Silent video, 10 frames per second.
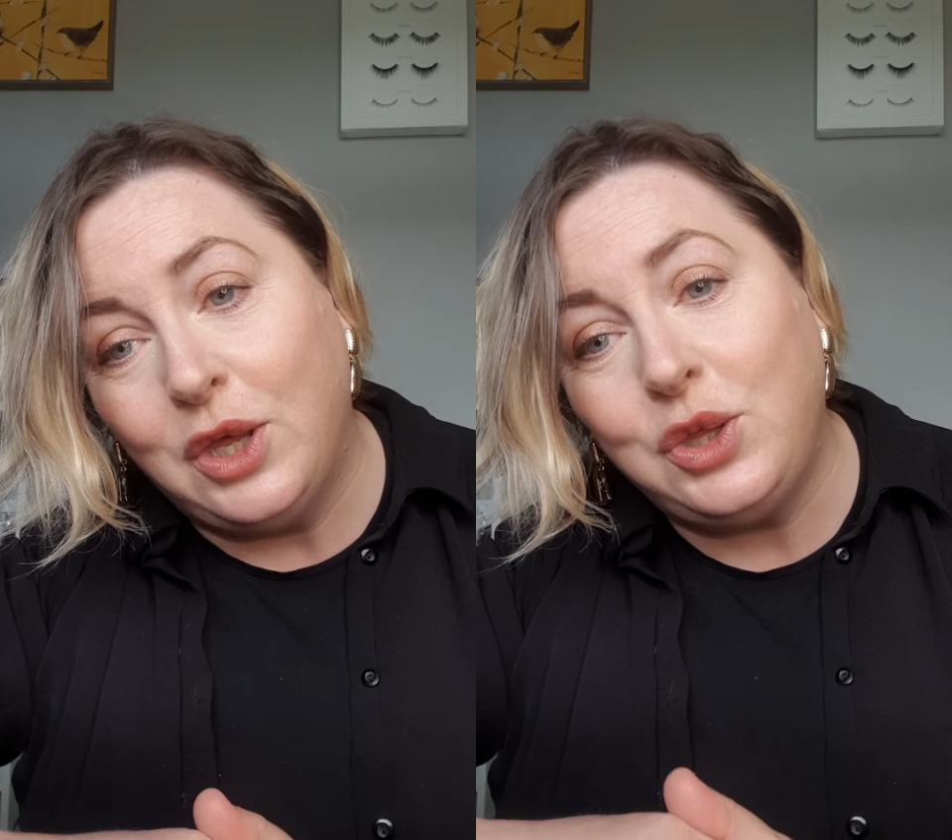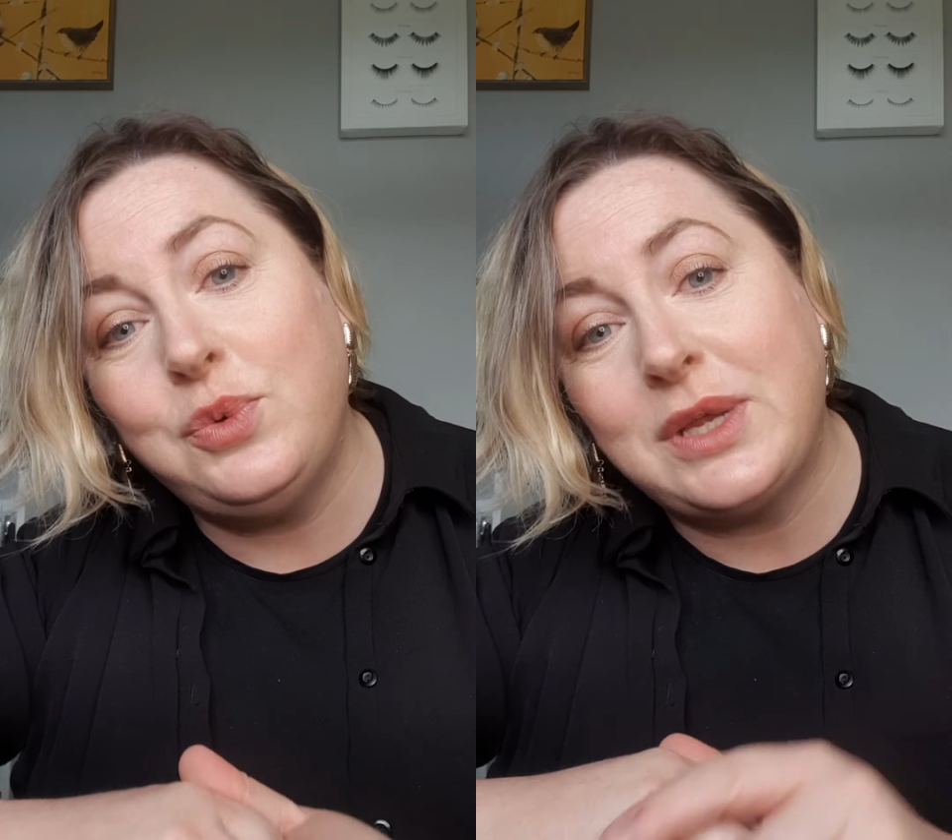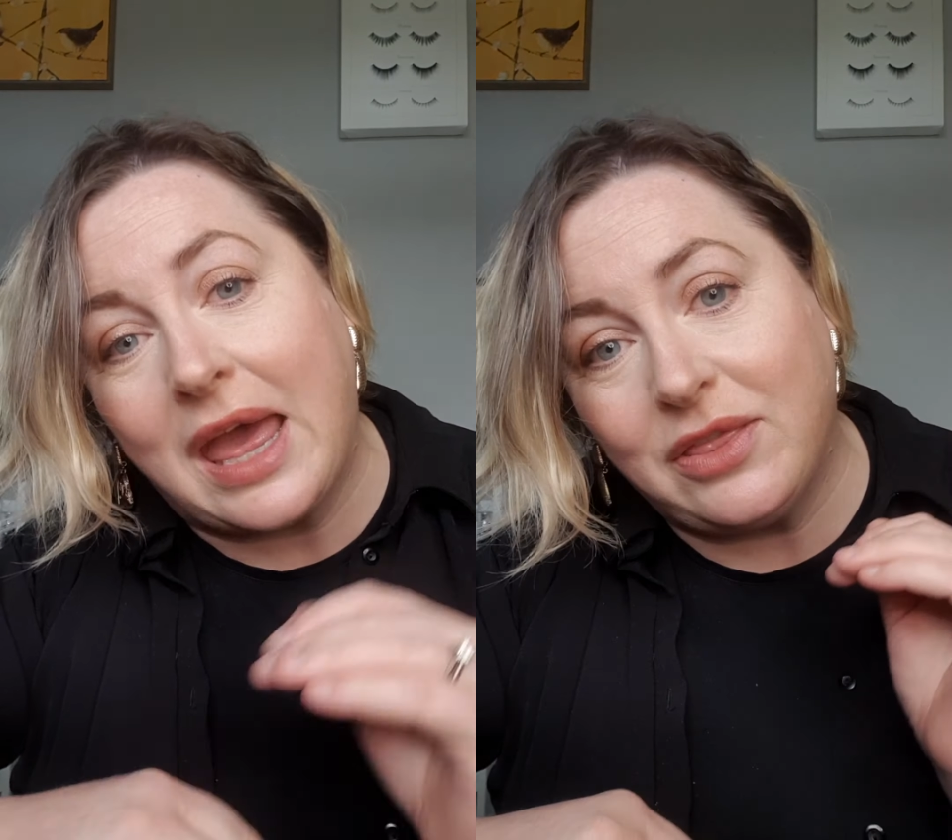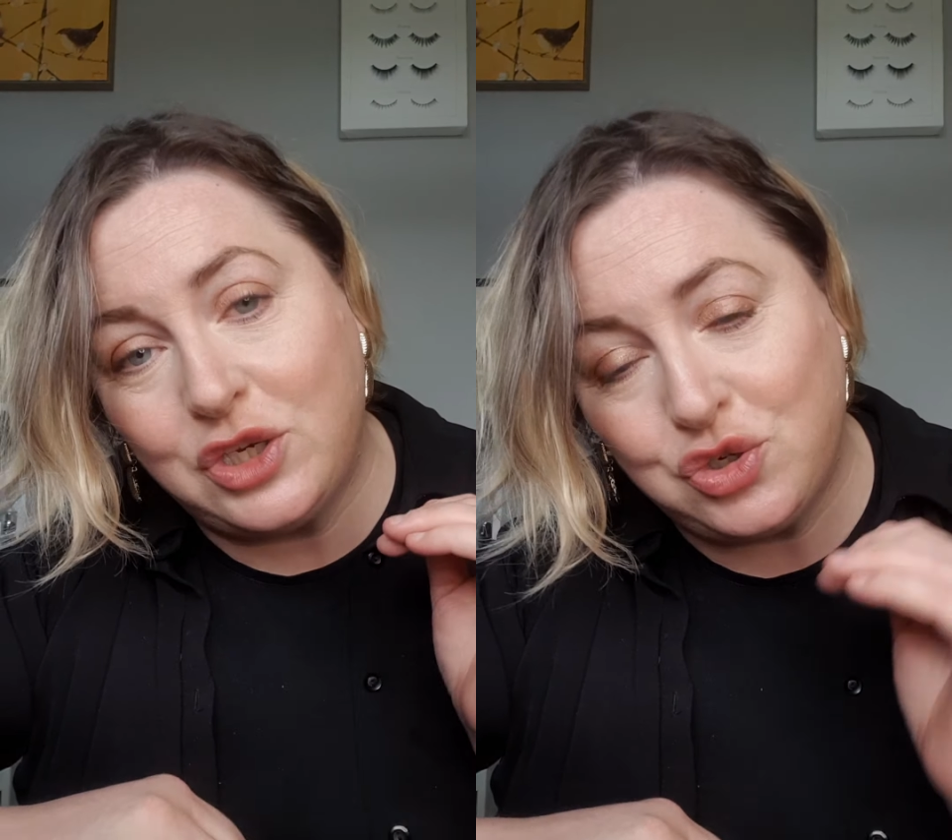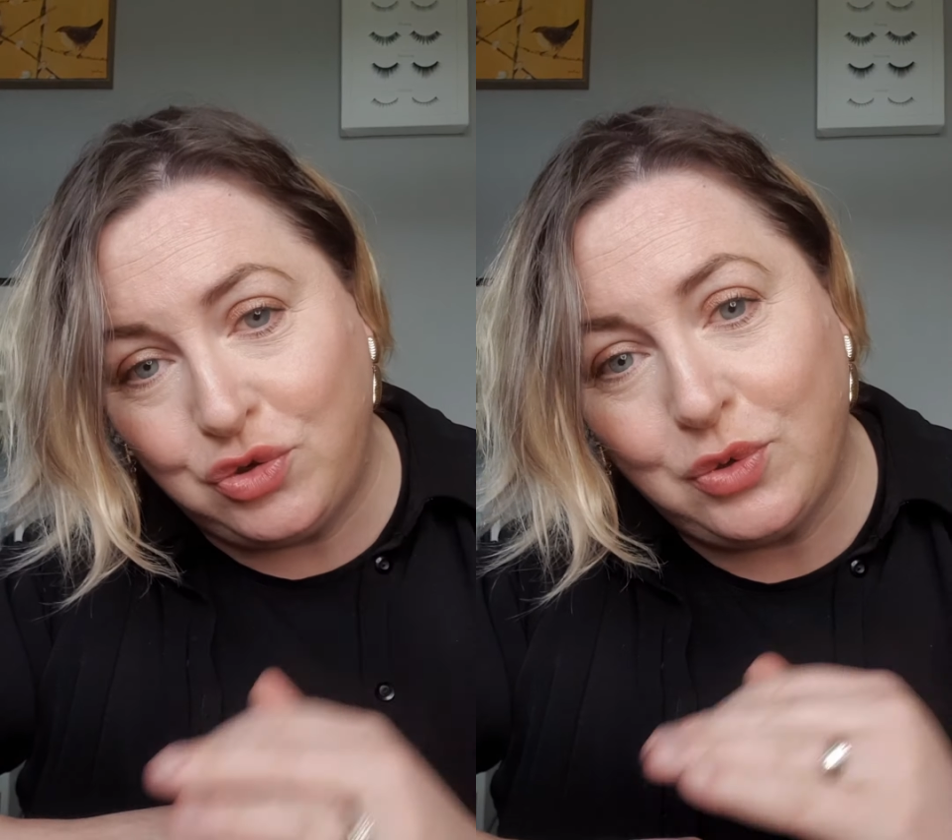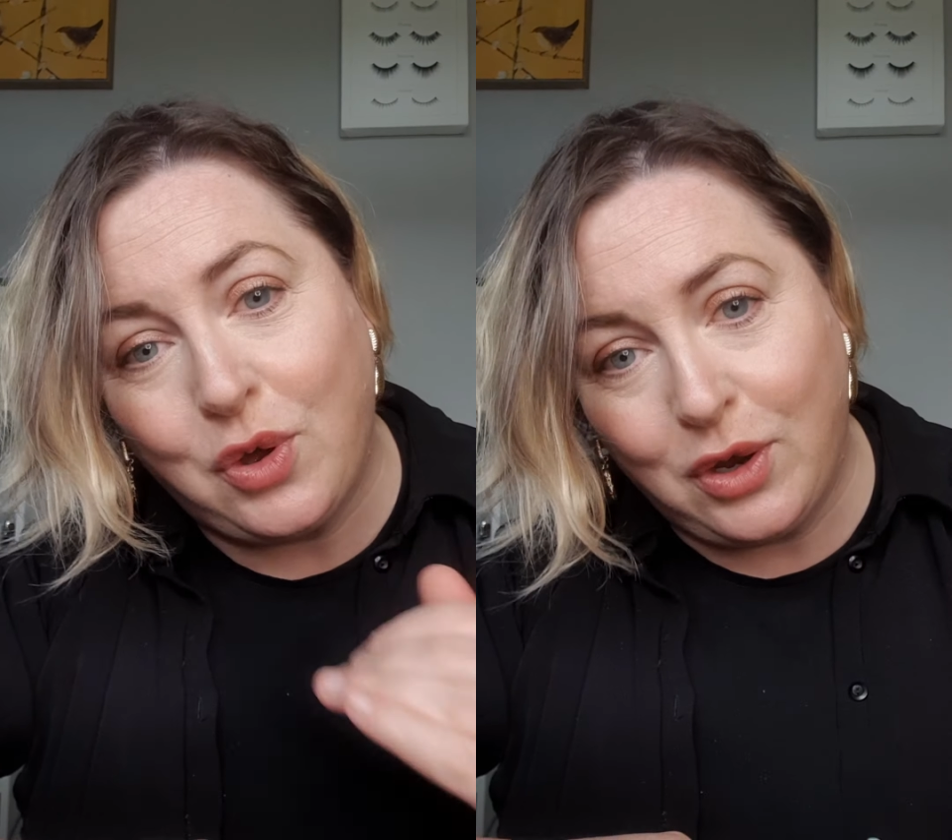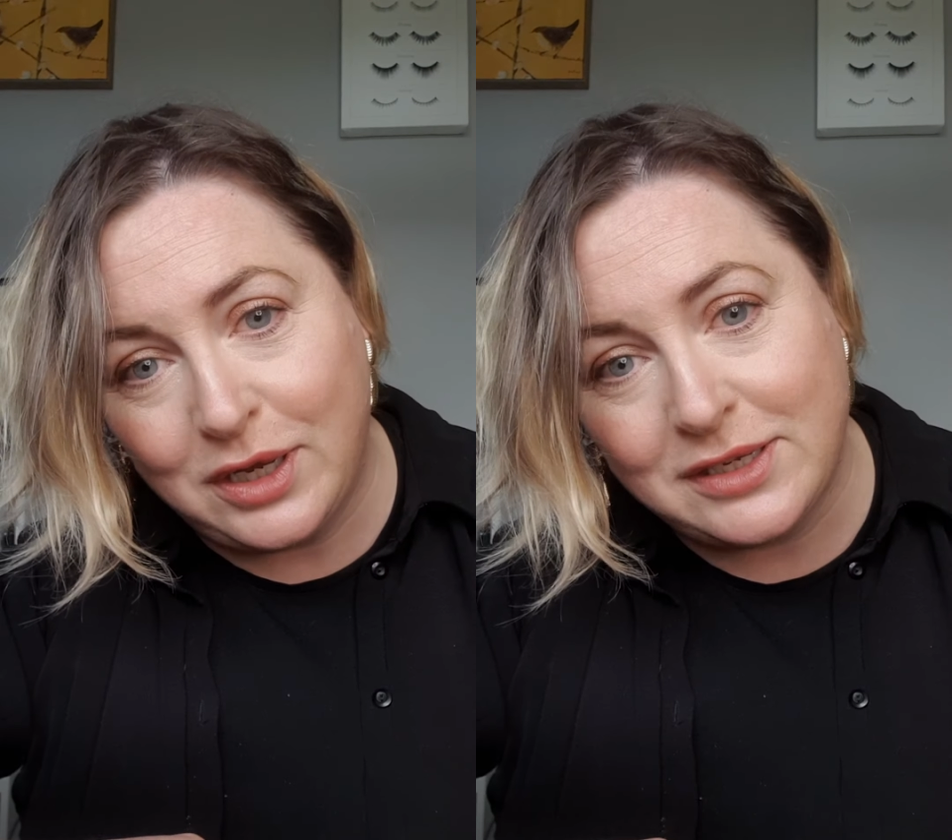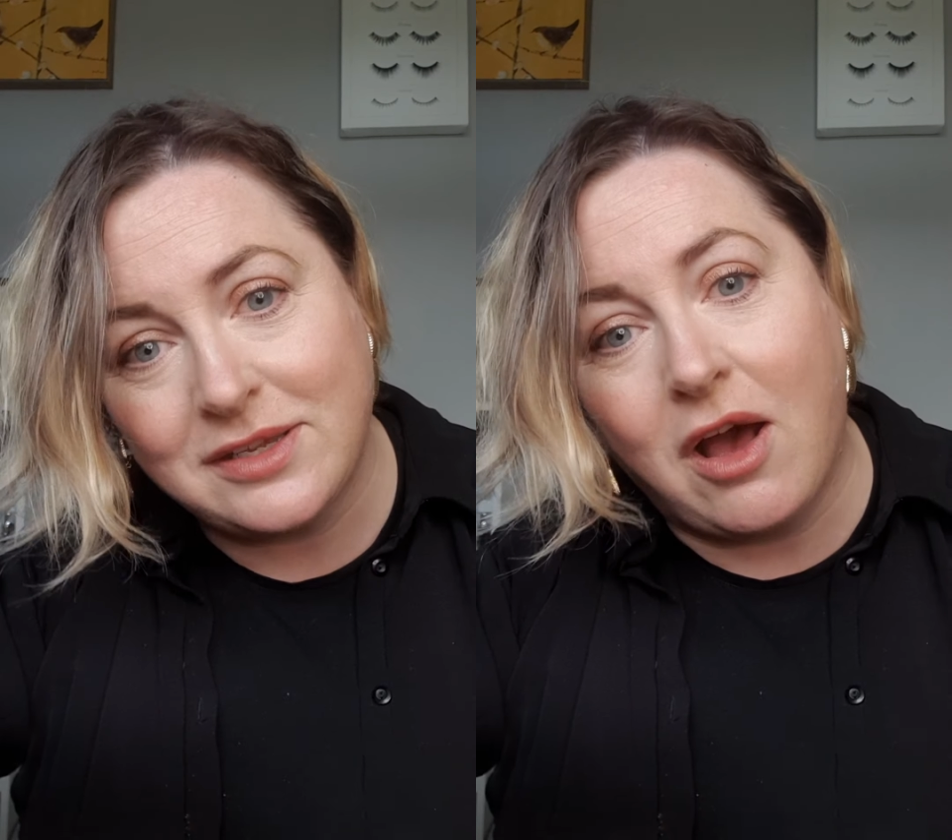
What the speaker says: you would get the true colours